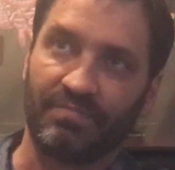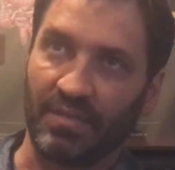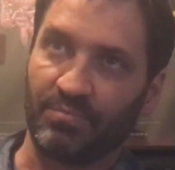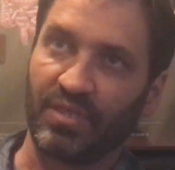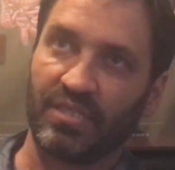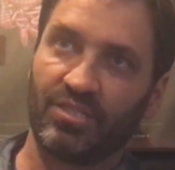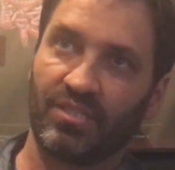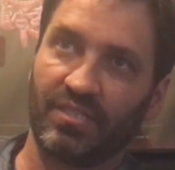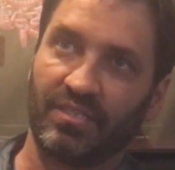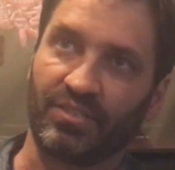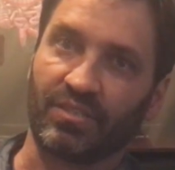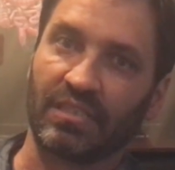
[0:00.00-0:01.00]
vibration
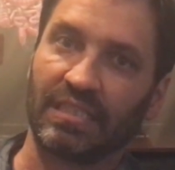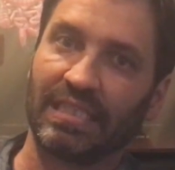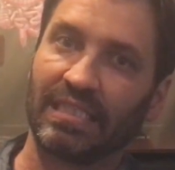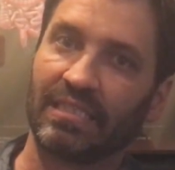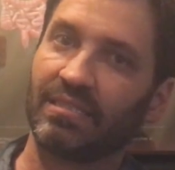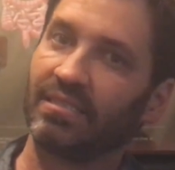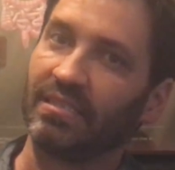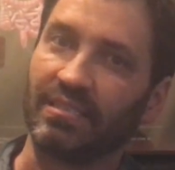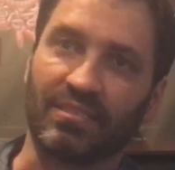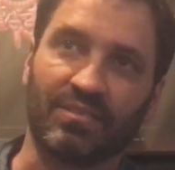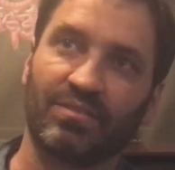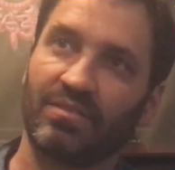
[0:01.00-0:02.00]
in your clinic
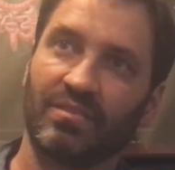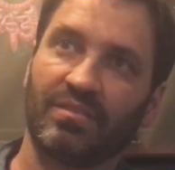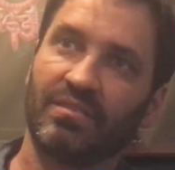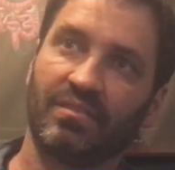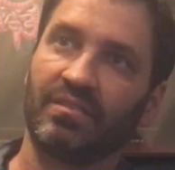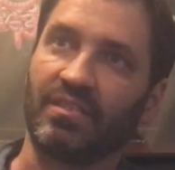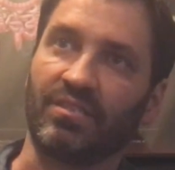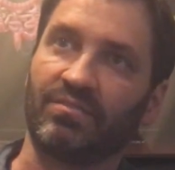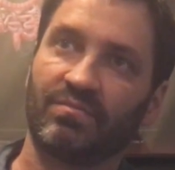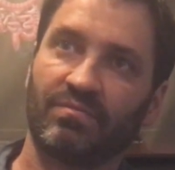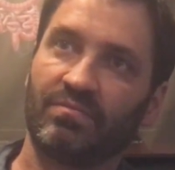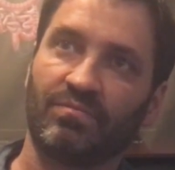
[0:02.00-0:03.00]
is,
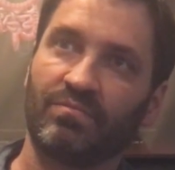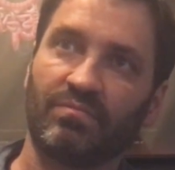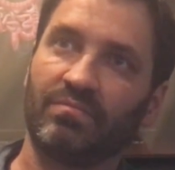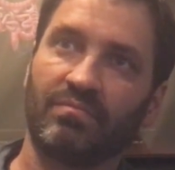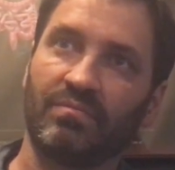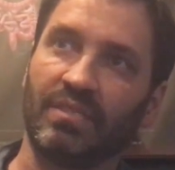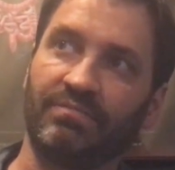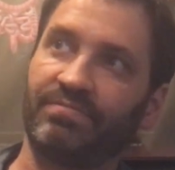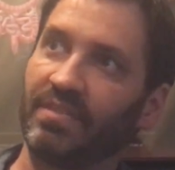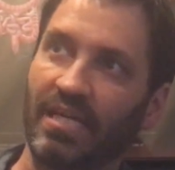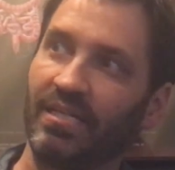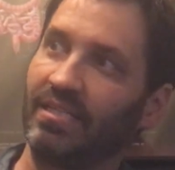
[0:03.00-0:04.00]

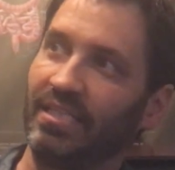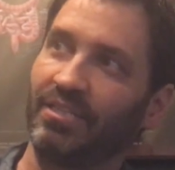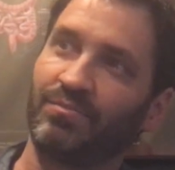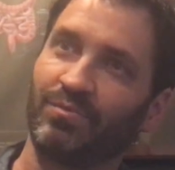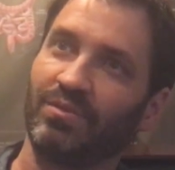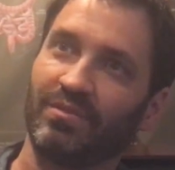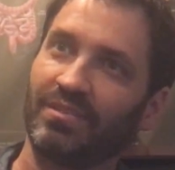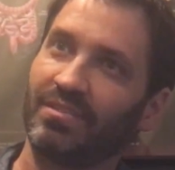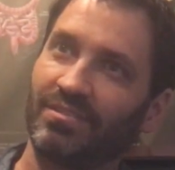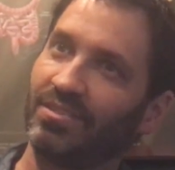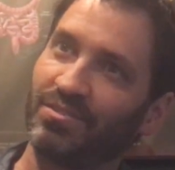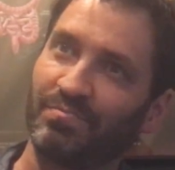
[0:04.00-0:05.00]
if not equal,
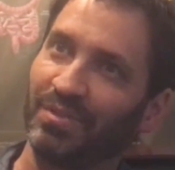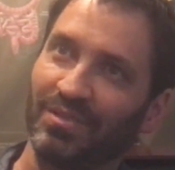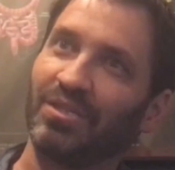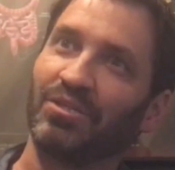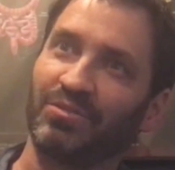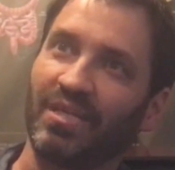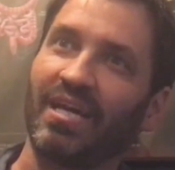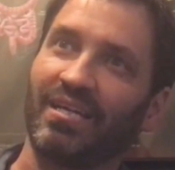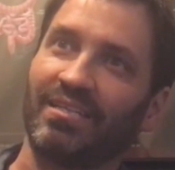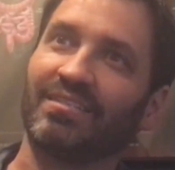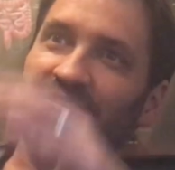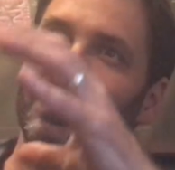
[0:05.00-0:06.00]
it's just below
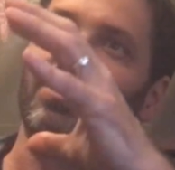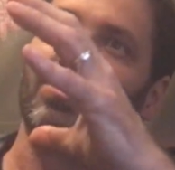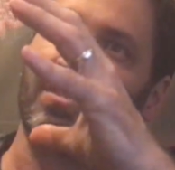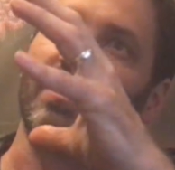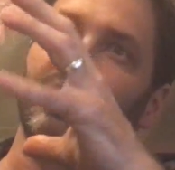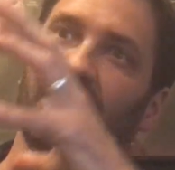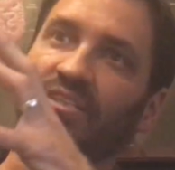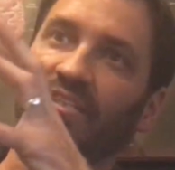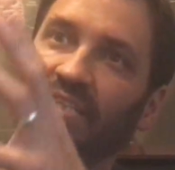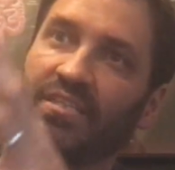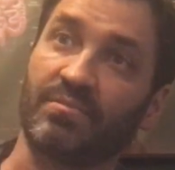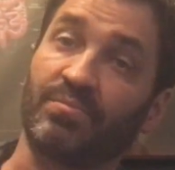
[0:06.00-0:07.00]
that skill set that you
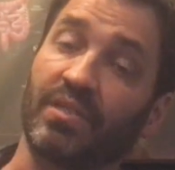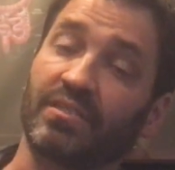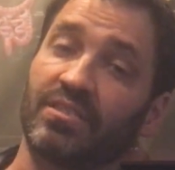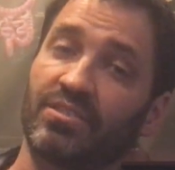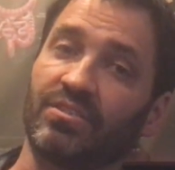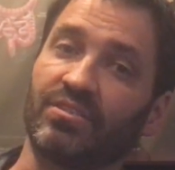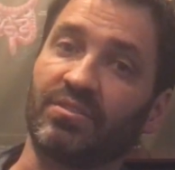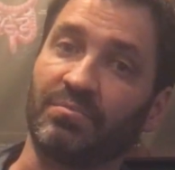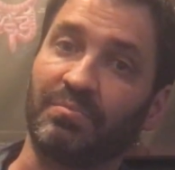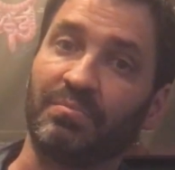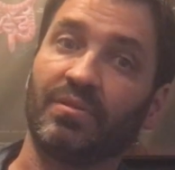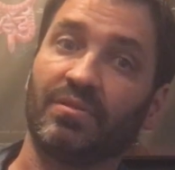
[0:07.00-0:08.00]
need as a practitioner
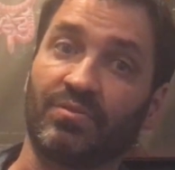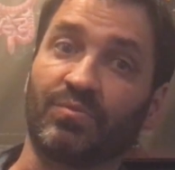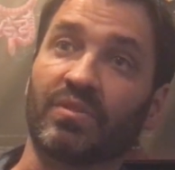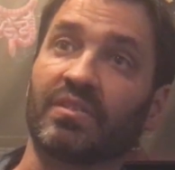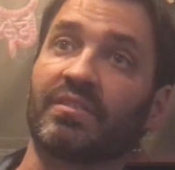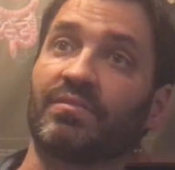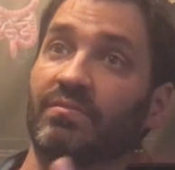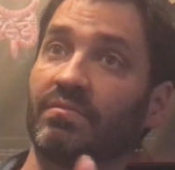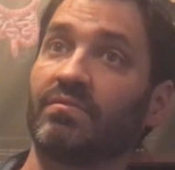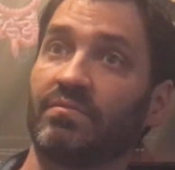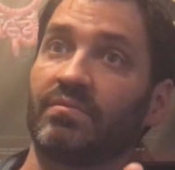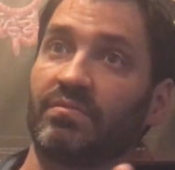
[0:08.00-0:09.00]
to really
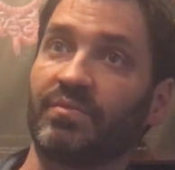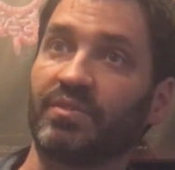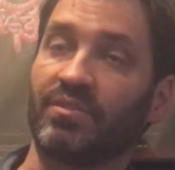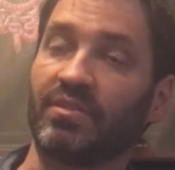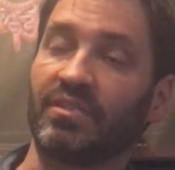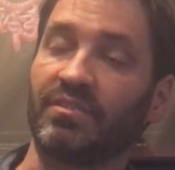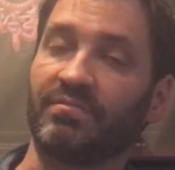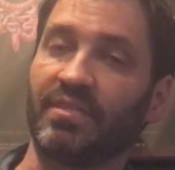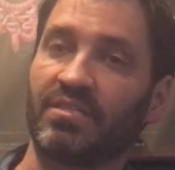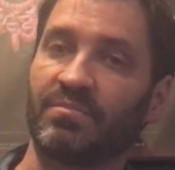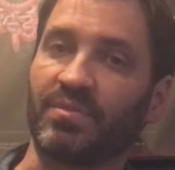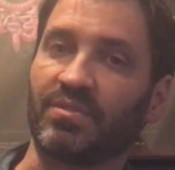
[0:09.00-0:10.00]
return on your
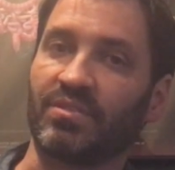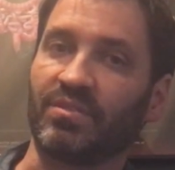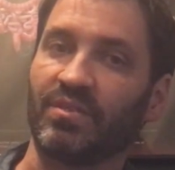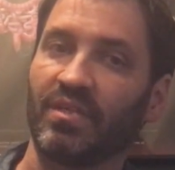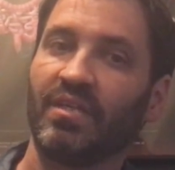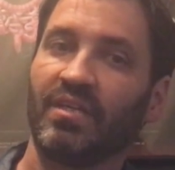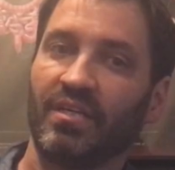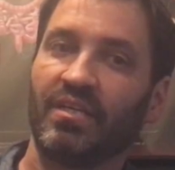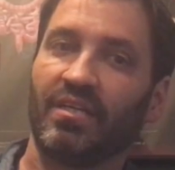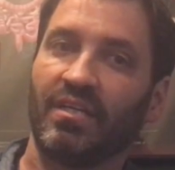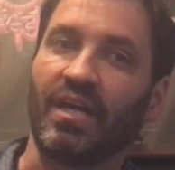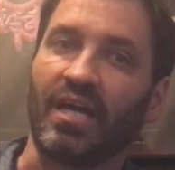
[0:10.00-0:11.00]
investment. So
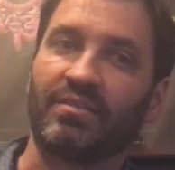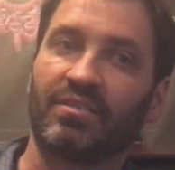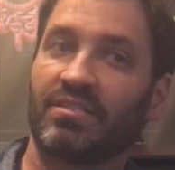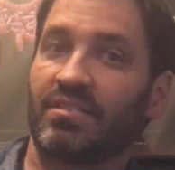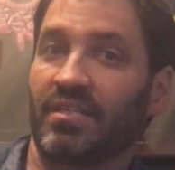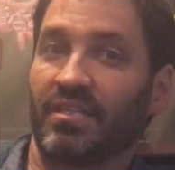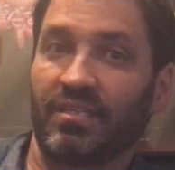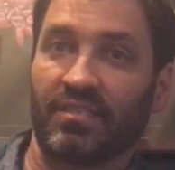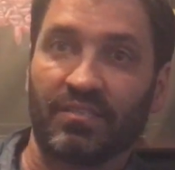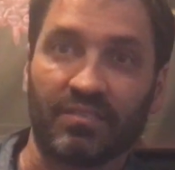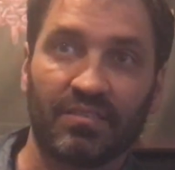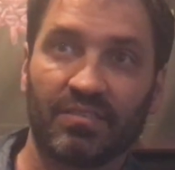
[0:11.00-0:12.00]
I'd just say,